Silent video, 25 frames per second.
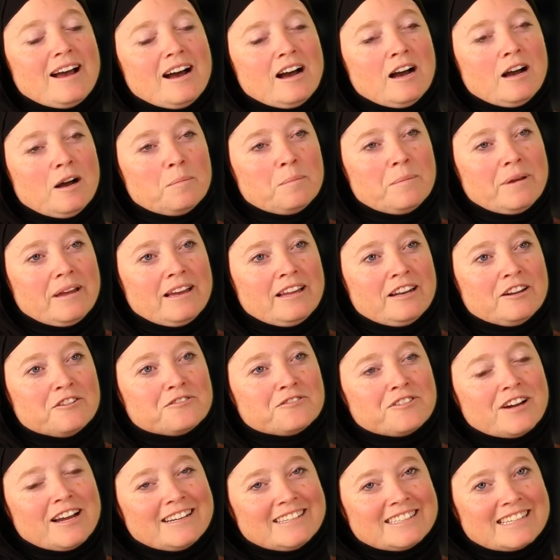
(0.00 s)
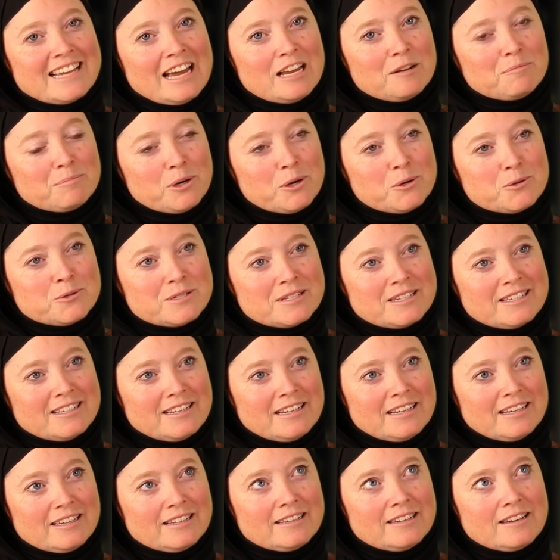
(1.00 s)
Um, and a friend had
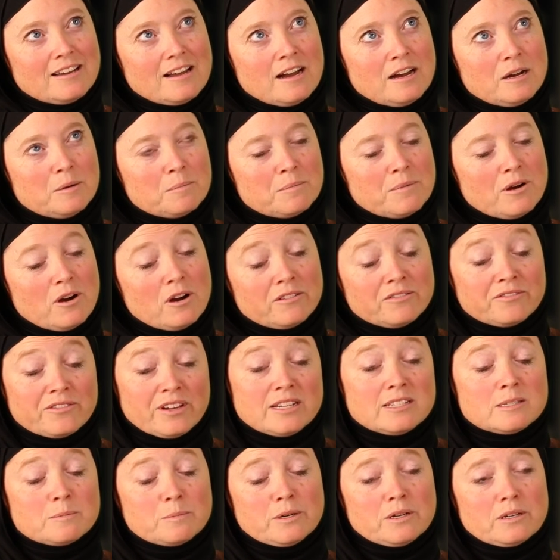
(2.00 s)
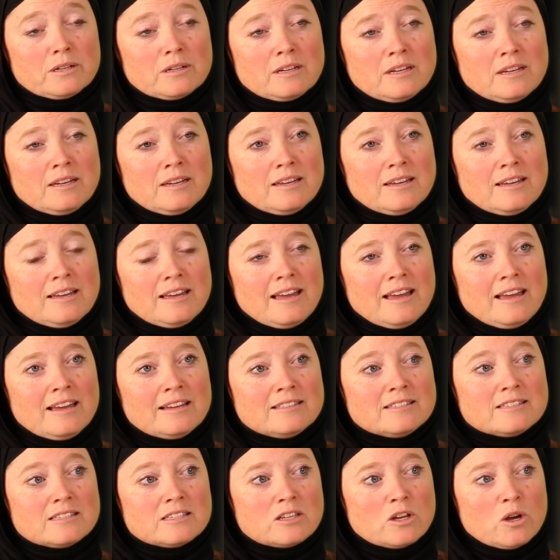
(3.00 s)
posted it um, on Facebook.
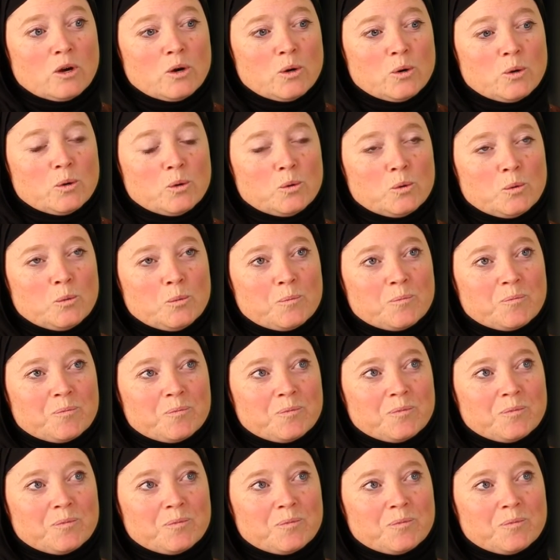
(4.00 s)
And so,